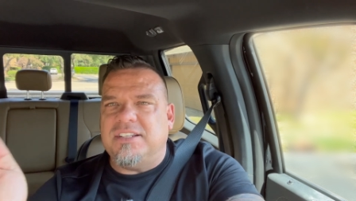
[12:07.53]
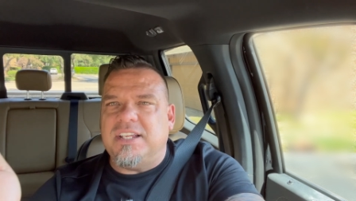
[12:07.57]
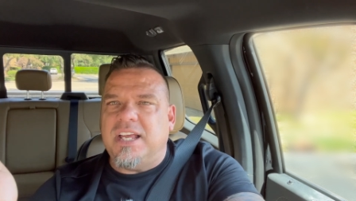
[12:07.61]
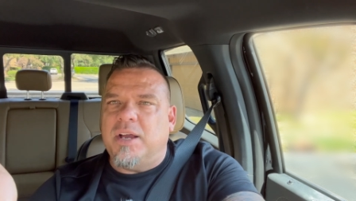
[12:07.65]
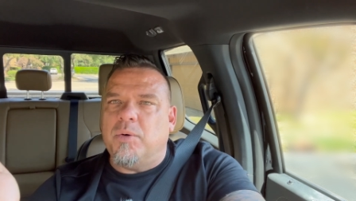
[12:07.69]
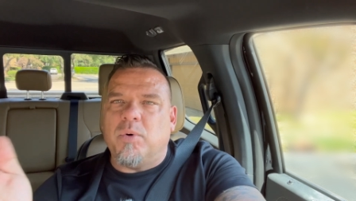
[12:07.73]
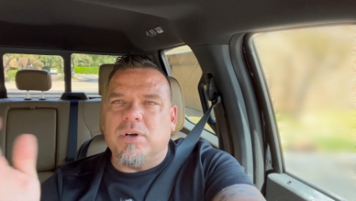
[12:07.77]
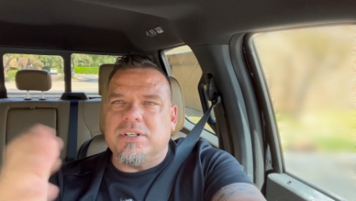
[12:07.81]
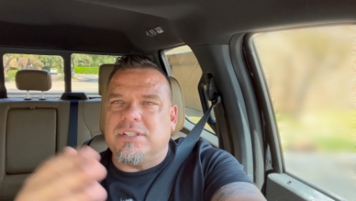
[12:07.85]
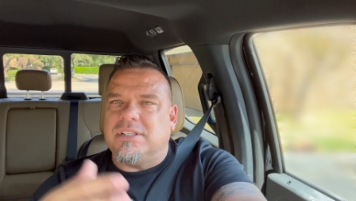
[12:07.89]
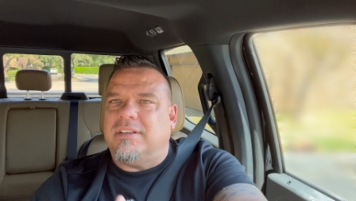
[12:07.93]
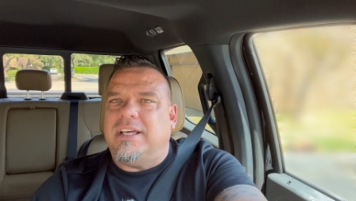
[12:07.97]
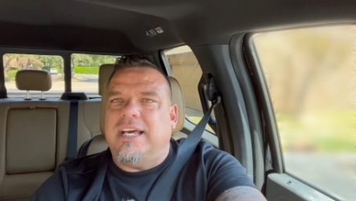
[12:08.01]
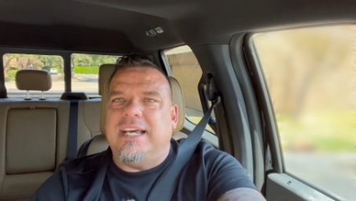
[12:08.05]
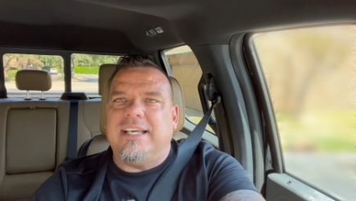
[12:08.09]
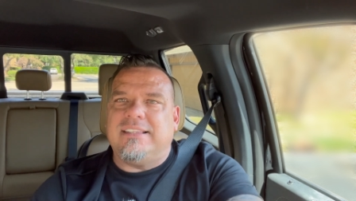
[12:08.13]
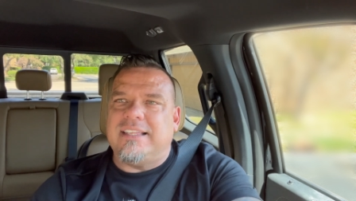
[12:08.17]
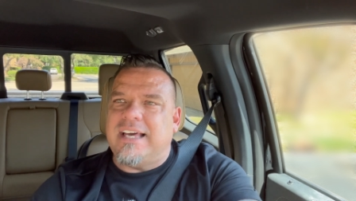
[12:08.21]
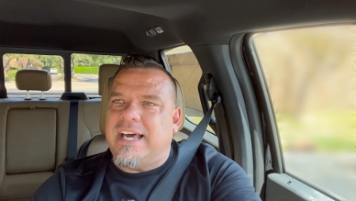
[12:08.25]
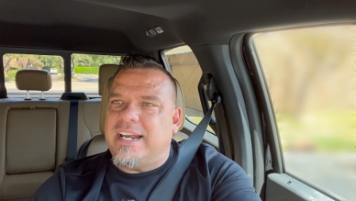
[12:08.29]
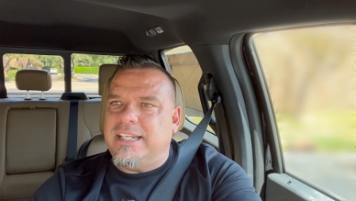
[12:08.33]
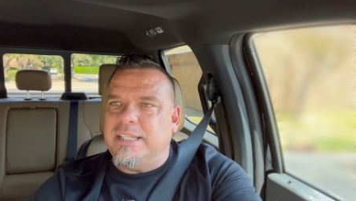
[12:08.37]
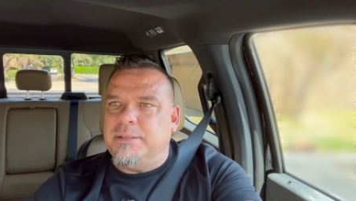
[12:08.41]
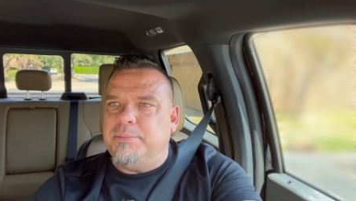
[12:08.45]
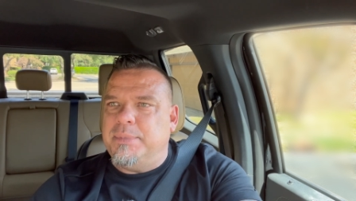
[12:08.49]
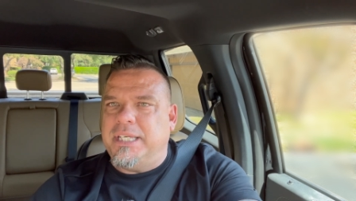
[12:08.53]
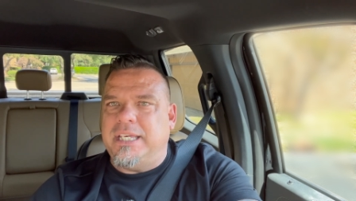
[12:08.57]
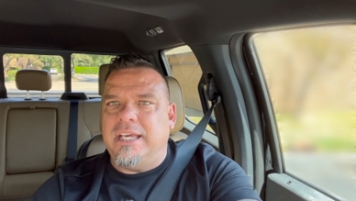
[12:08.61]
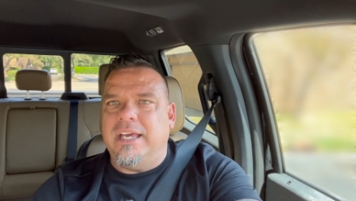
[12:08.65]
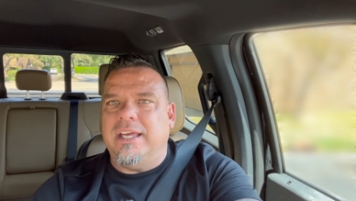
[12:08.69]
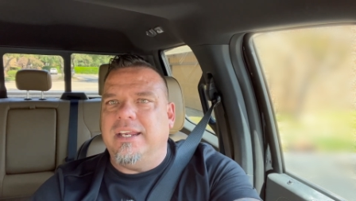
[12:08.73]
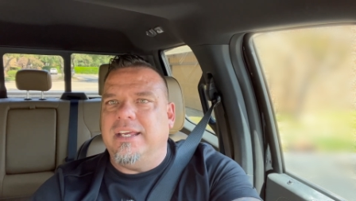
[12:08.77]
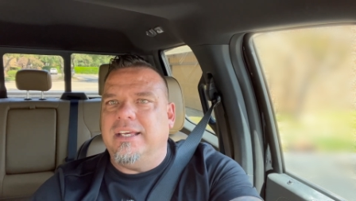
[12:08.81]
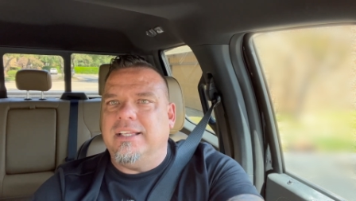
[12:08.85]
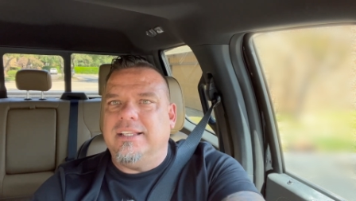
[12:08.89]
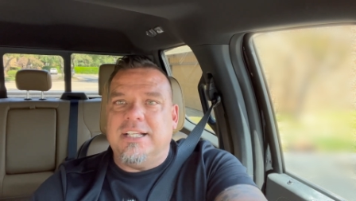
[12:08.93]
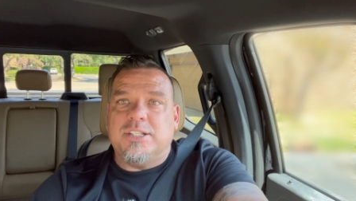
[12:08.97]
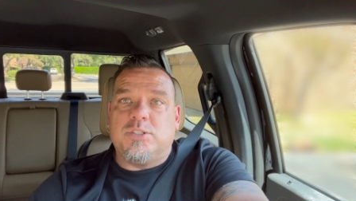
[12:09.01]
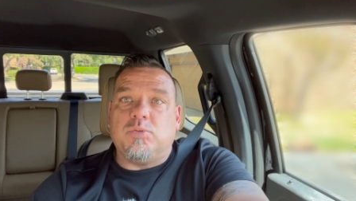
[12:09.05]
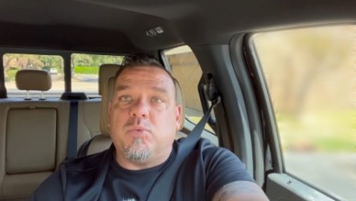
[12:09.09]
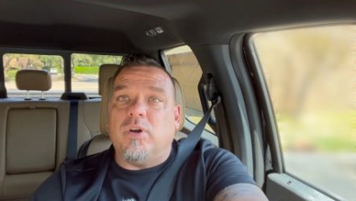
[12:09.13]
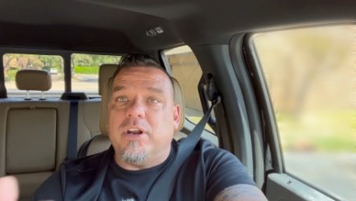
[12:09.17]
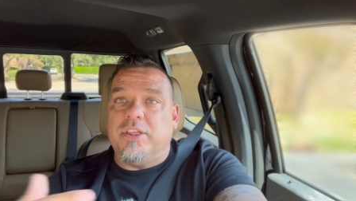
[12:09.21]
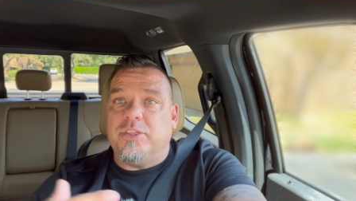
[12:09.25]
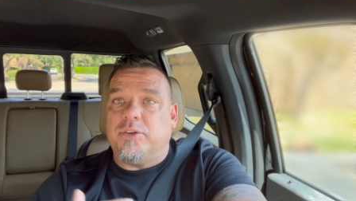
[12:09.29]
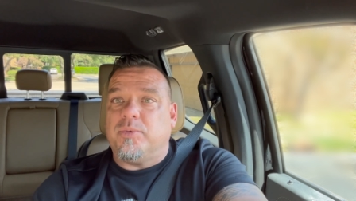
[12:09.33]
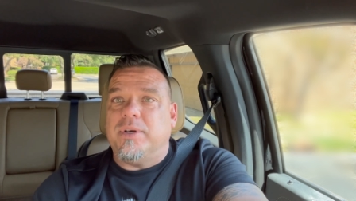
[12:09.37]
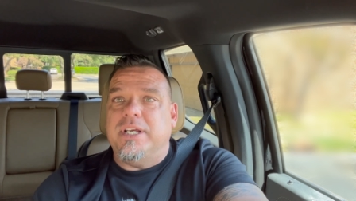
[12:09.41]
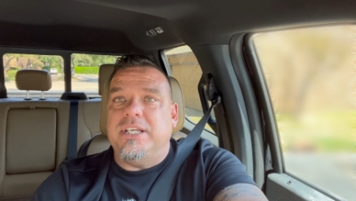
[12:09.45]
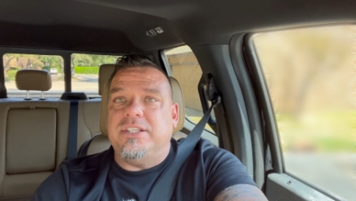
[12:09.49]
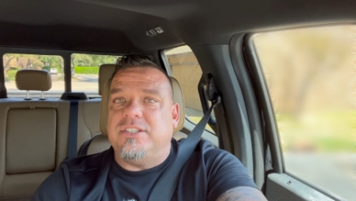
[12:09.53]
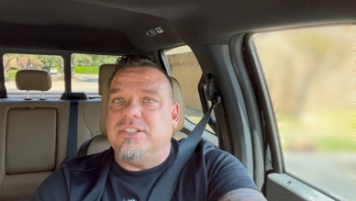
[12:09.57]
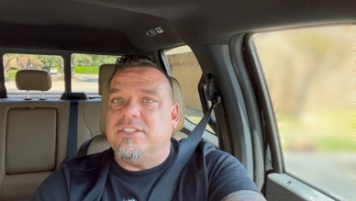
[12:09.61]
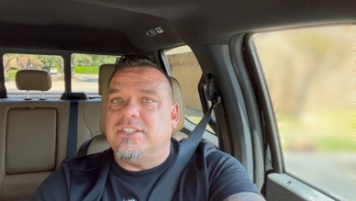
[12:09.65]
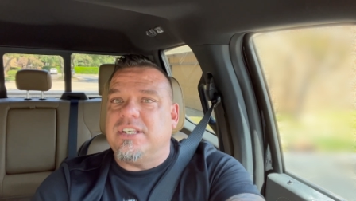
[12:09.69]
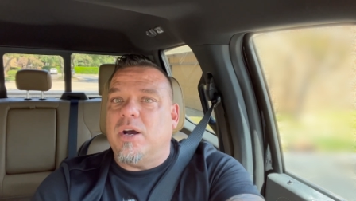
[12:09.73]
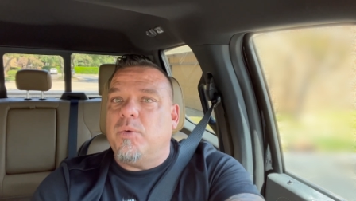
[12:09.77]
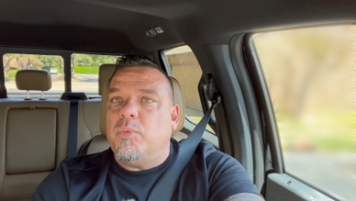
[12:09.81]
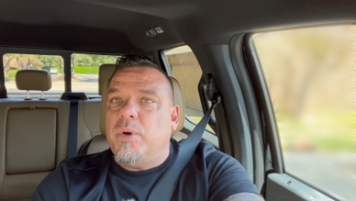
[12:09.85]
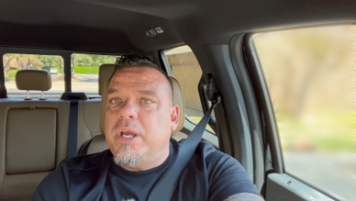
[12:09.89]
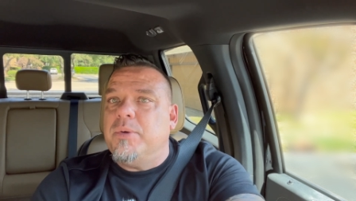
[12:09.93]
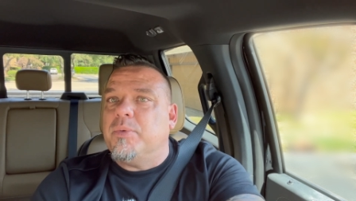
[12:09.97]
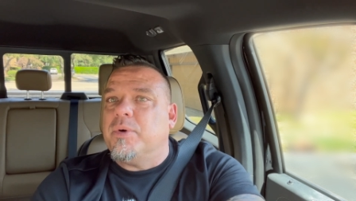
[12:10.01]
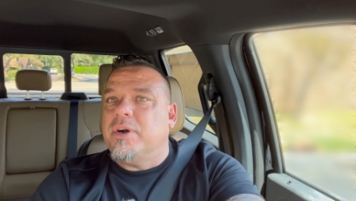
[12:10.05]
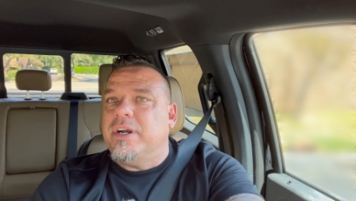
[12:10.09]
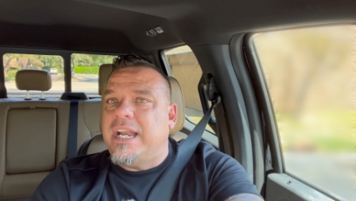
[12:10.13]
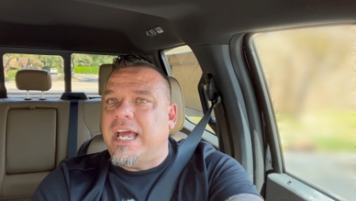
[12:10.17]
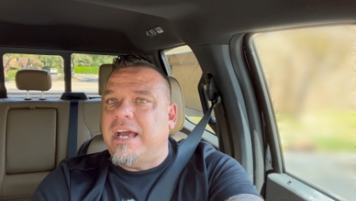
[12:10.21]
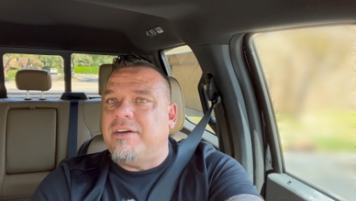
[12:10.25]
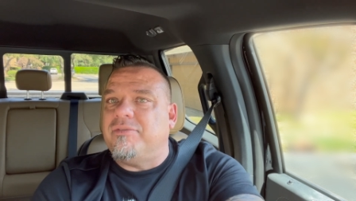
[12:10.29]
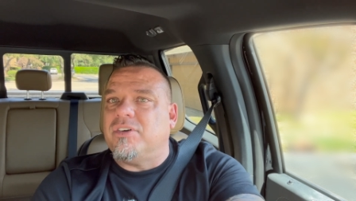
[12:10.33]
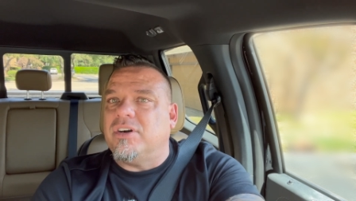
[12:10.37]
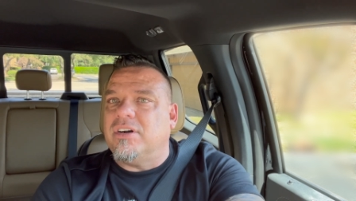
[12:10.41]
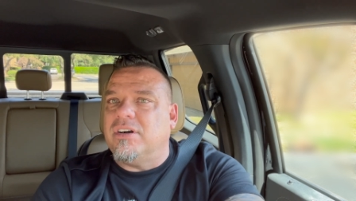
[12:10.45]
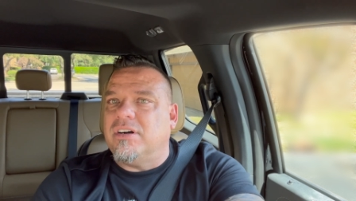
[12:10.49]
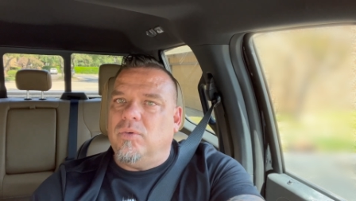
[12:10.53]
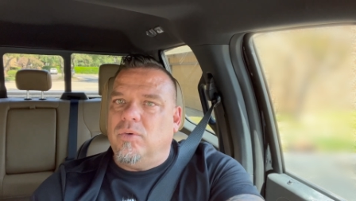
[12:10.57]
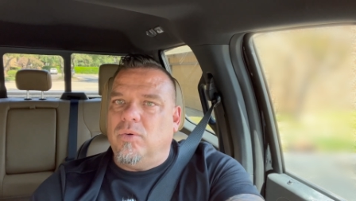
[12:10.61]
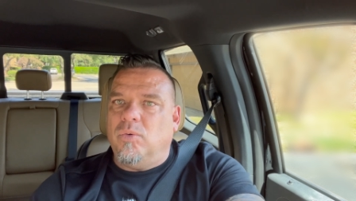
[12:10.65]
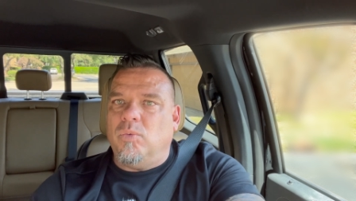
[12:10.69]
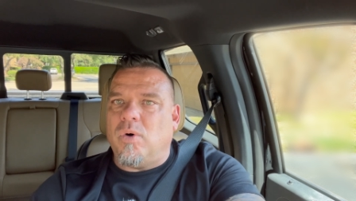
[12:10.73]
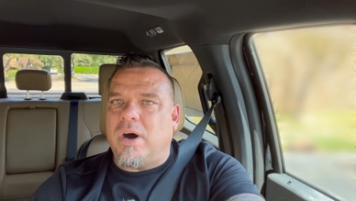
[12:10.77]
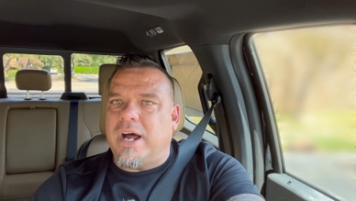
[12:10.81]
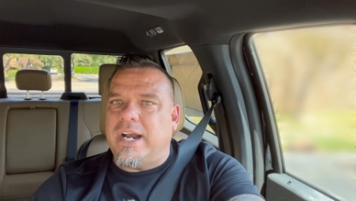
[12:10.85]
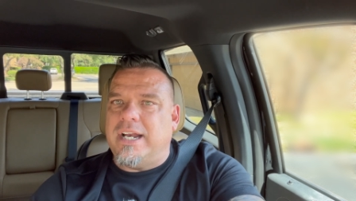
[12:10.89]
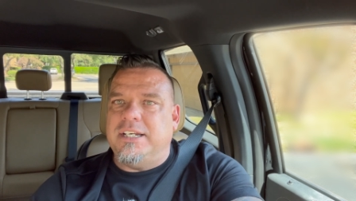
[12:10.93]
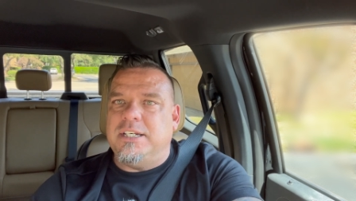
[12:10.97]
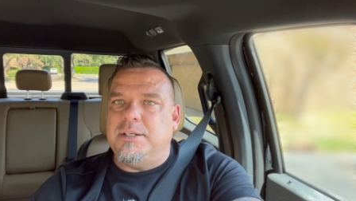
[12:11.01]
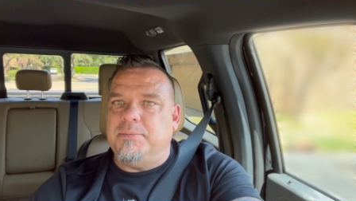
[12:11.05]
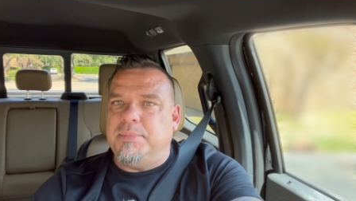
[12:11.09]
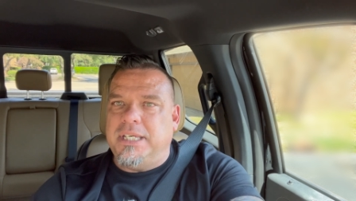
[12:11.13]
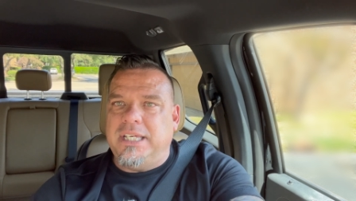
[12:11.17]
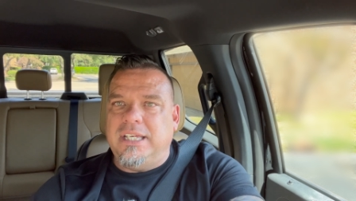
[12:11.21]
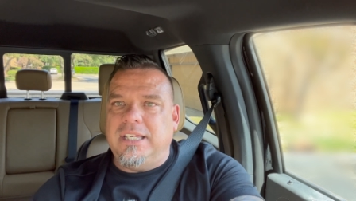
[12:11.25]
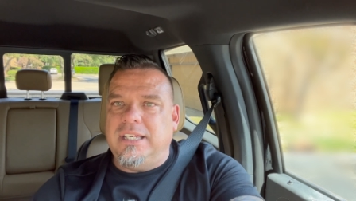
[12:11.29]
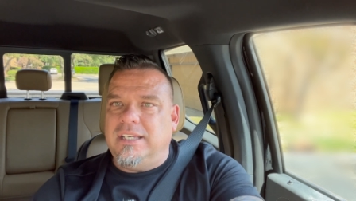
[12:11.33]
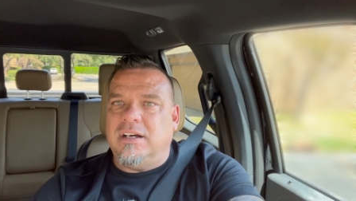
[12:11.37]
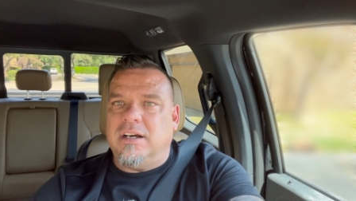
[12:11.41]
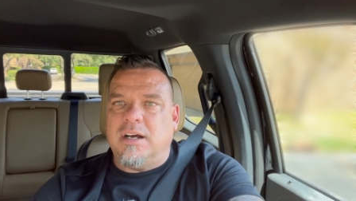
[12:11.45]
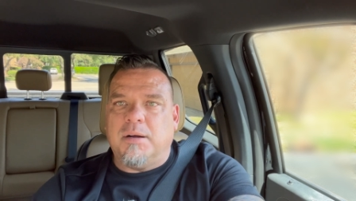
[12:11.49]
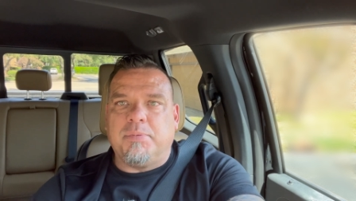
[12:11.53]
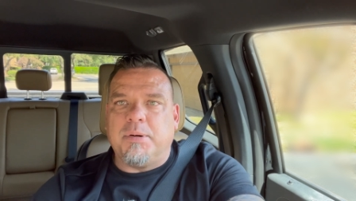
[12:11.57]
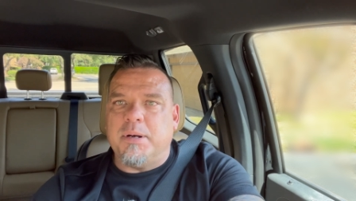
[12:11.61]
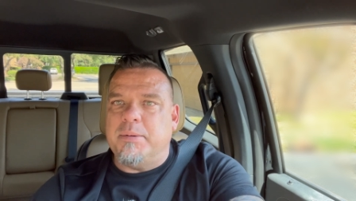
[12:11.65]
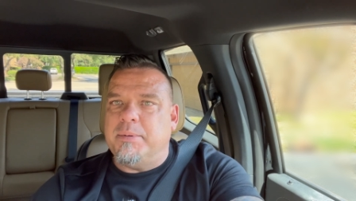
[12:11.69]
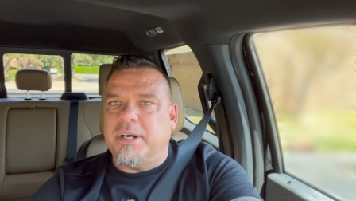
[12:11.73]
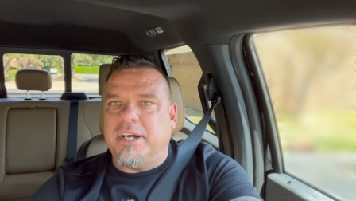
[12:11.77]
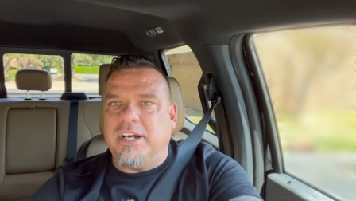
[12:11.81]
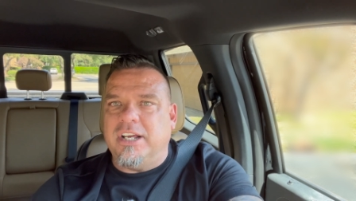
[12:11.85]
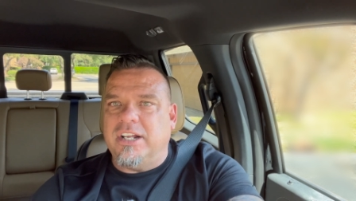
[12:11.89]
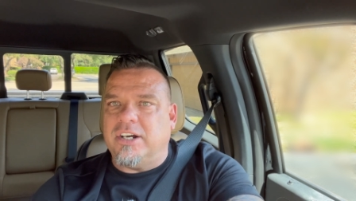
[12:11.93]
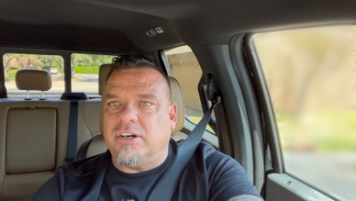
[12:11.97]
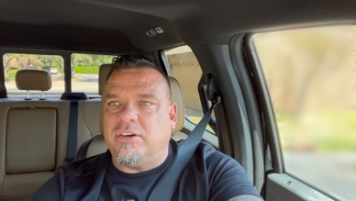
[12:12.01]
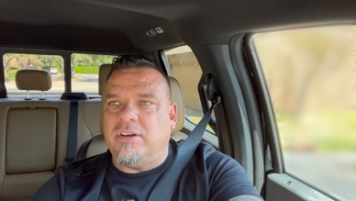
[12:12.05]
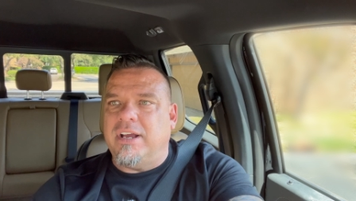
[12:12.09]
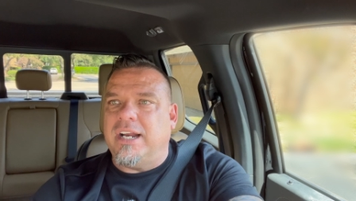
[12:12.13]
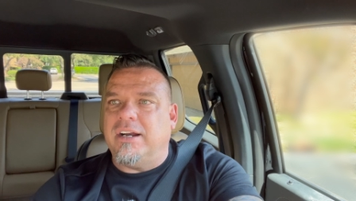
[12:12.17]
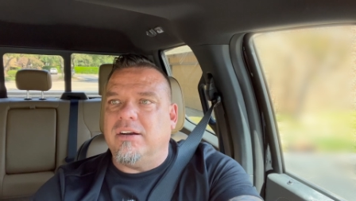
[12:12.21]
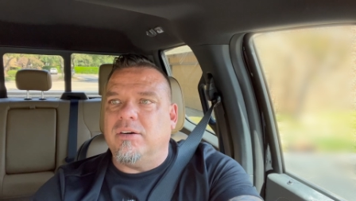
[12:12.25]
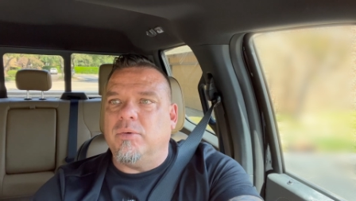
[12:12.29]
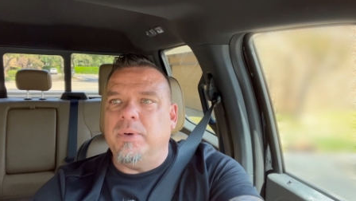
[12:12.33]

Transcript: It wasn't like that in the beginning. It's one of the reasons that we were never wanted to be a premier integrator.